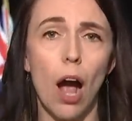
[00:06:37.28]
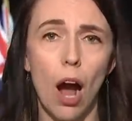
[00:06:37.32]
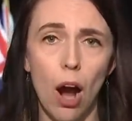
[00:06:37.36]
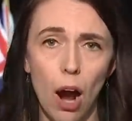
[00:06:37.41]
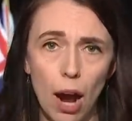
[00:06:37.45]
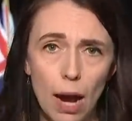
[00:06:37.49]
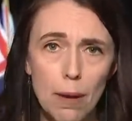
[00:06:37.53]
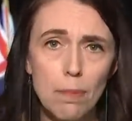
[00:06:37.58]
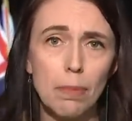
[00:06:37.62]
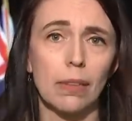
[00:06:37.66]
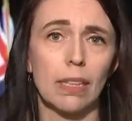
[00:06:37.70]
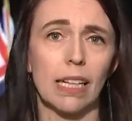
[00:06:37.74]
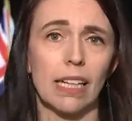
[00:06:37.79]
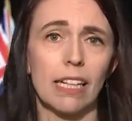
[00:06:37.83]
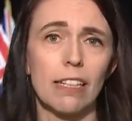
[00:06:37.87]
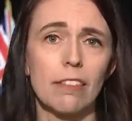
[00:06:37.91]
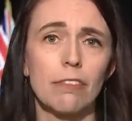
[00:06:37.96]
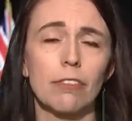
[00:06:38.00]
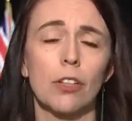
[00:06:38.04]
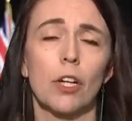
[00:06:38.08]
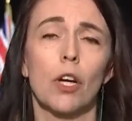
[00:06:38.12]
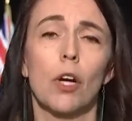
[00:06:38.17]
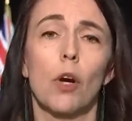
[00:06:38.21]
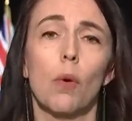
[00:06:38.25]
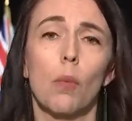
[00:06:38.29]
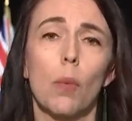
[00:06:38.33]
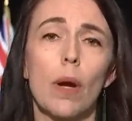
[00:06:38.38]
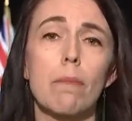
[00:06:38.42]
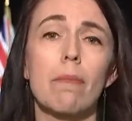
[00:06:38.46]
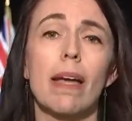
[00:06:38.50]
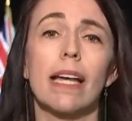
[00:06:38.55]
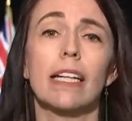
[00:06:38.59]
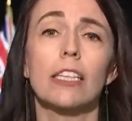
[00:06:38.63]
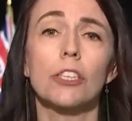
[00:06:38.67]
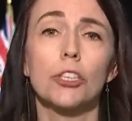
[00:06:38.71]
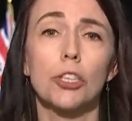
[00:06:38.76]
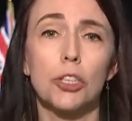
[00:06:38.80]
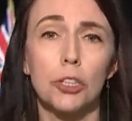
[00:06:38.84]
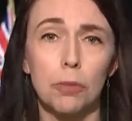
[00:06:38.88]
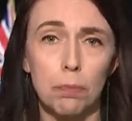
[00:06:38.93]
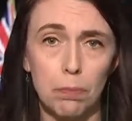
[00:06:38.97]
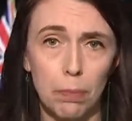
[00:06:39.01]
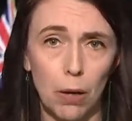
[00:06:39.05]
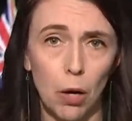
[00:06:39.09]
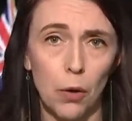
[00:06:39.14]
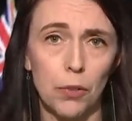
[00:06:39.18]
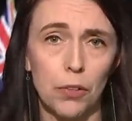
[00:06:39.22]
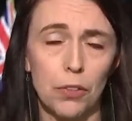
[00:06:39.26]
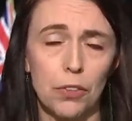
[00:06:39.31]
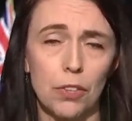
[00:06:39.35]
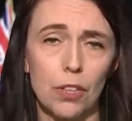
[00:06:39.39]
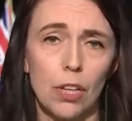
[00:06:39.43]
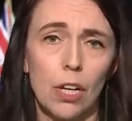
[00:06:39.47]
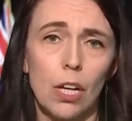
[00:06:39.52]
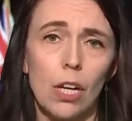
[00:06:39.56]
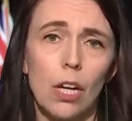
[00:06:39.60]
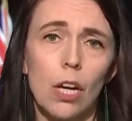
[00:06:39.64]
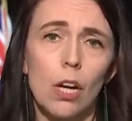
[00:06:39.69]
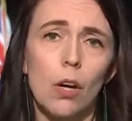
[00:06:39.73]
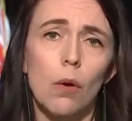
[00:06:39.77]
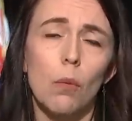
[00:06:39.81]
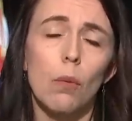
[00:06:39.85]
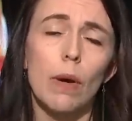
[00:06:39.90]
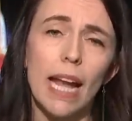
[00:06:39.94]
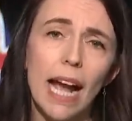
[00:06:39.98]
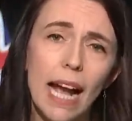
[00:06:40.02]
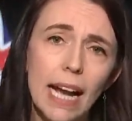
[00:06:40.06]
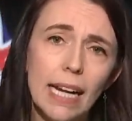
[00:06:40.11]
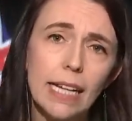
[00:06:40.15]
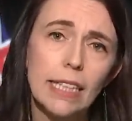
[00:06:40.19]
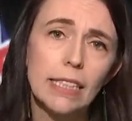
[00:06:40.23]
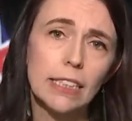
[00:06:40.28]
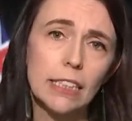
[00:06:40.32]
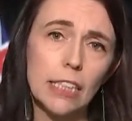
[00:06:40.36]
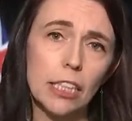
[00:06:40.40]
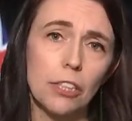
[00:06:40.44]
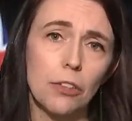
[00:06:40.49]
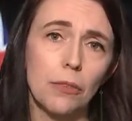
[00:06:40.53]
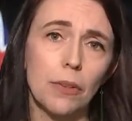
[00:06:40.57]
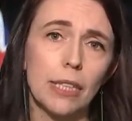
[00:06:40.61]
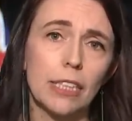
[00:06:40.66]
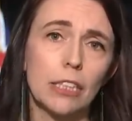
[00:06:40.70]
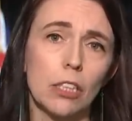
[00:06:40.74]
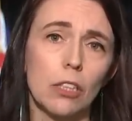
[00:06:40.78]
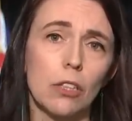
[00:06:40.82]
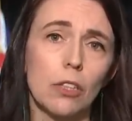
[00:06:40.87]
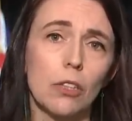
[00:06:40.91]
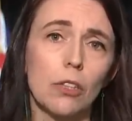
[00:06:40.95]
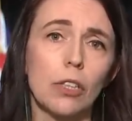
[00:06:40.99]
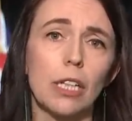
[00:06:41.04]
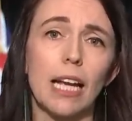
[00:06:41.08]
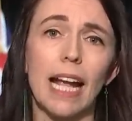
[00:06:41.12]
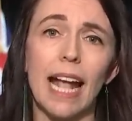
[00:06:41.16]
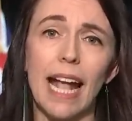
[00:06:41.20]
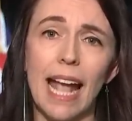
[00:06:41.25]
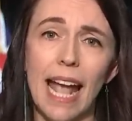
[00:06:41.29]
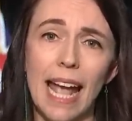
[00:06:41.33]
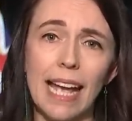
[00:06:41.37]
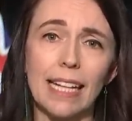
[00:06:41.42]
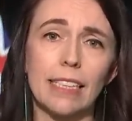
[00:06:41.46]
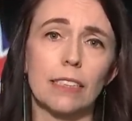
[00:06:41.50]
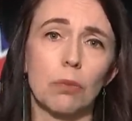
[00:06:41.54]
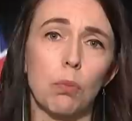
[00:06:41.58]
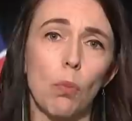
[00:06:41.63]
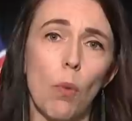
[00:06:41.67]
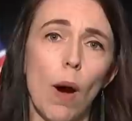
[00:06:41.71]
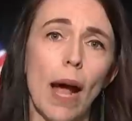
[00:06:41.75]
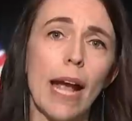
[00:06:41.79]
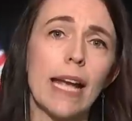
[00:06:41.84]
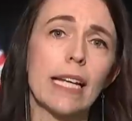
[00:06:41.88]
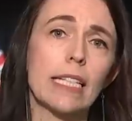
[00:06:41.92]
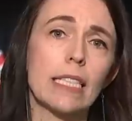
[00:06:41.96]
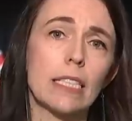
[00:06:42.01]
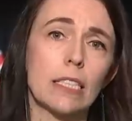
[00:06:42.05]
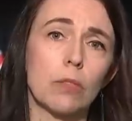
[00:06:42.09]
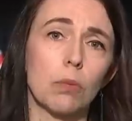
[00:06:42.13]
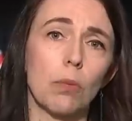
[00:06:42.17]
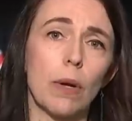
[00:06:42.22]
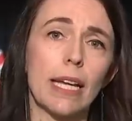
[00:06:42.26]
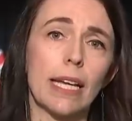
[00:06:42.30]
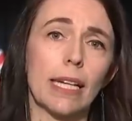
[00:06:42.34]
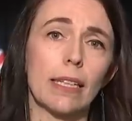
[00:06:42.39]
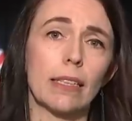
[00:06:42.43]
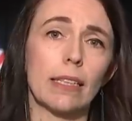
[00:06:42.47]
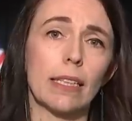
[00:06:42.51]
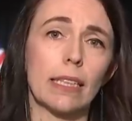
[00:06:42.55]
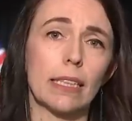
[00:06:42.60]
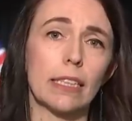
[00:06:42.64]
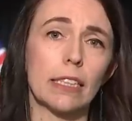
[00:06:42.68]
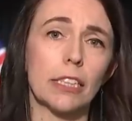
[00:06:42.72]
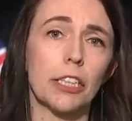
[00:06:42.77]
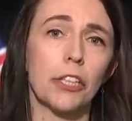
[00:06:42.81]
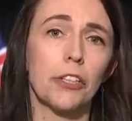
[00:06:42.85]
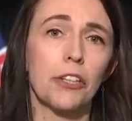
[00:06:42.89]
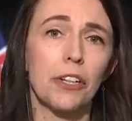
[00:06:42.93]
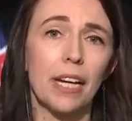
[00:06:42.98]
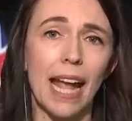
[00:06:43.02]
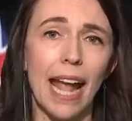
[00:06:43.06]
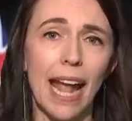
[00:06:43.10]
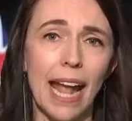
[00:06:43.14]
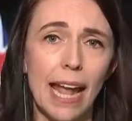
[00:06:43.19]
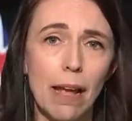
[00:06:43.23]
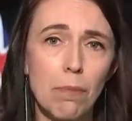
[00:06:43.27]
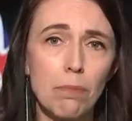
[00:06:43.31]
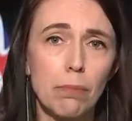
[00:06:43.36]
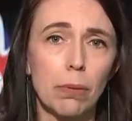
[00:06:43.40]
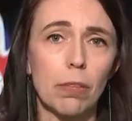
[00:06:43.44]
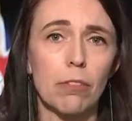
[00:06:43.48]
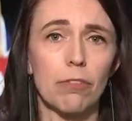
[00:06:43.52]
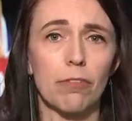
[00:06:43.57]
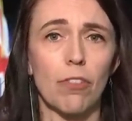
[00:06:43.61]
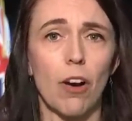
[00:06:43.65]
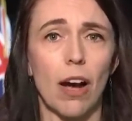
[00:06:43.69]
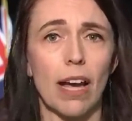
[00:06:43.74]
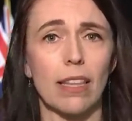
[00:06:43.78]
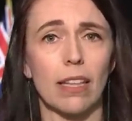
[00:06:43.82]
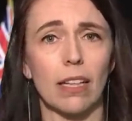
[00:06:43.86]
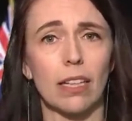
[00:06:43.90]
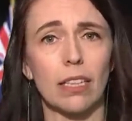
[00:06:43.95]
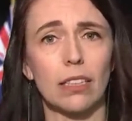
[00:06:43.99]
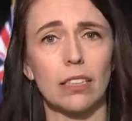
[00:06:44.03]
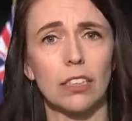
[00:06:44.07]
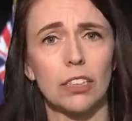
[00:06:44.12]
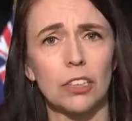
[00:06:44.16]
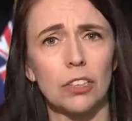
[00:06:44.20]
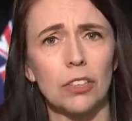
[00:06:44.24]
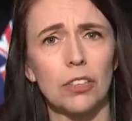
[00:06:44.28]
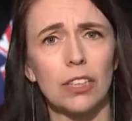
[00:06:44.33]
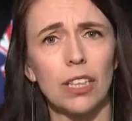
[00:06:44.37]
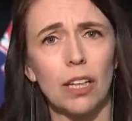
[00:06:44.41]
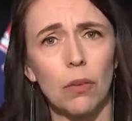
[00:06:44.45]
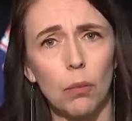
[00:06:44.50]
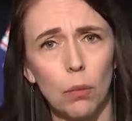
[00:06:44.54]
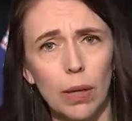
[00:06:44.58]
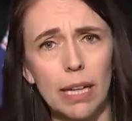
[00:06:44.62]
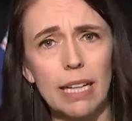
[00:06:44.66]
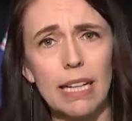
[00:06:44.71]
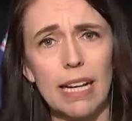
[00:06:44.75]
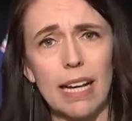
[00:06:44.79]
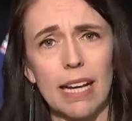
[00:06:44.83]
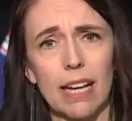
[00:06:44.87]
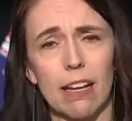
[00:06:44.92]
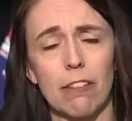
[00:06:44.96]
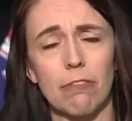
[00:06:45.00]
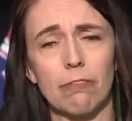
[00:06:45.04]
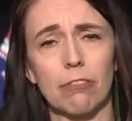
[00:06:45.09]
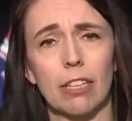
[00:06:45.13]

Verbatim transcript: I believe we managed both. We are continuing to look at ways we can continue to amplify the concern that we have